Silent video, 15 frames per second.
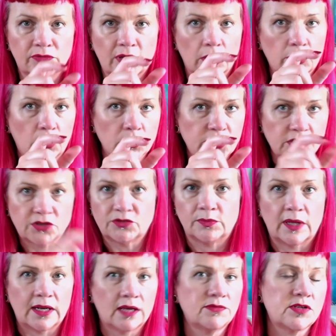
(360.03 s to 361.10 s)
that cottage from the
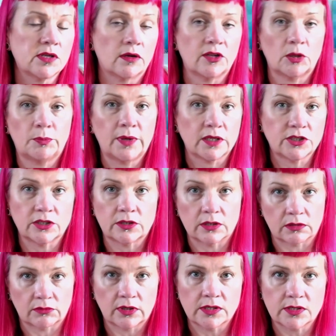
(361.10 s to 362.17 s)
left side of the picture to the
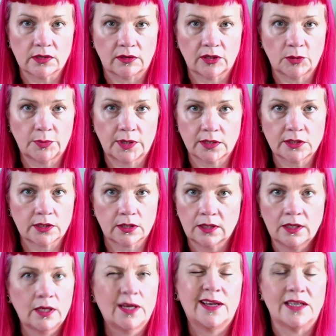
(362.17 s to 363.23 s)
right side of the picture.
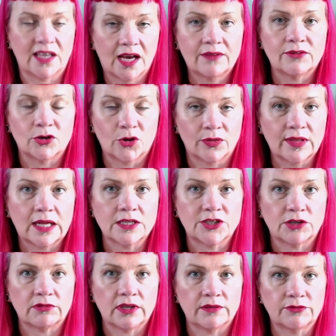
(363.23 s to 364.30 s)
You haven't got that
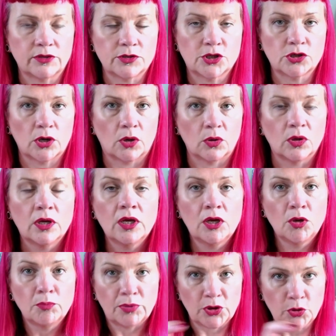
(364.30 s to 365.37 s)
degree of control,
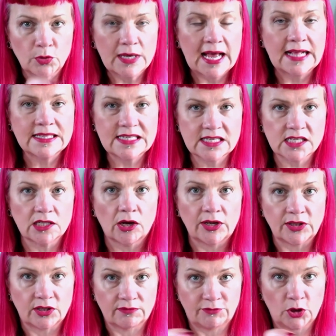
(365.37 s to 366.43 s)
but you can slide
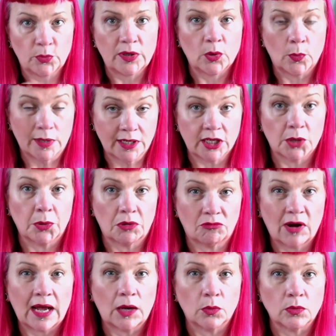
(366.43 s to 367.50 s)
the viewing window
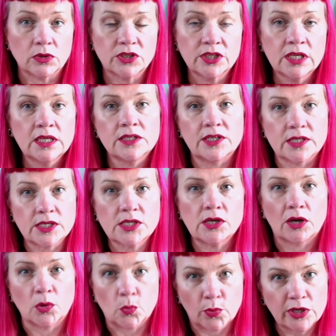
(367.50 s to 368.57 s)
around to decide
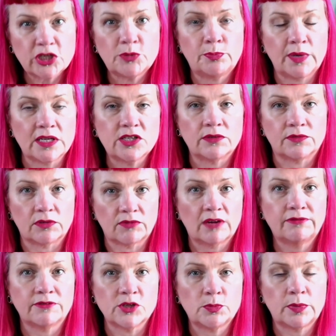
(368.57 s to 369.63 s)
which bit of the
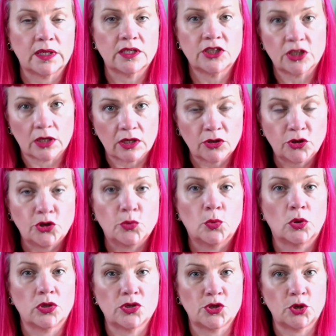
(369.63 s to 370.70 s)
reference picture you want
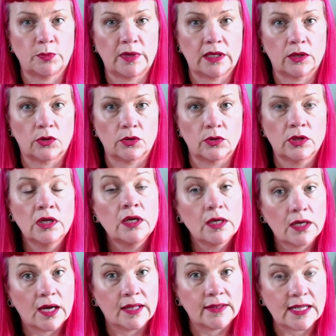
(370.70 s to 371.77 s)
to zoom in on
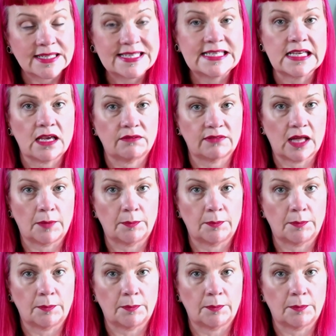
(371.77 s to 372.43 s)
and then save that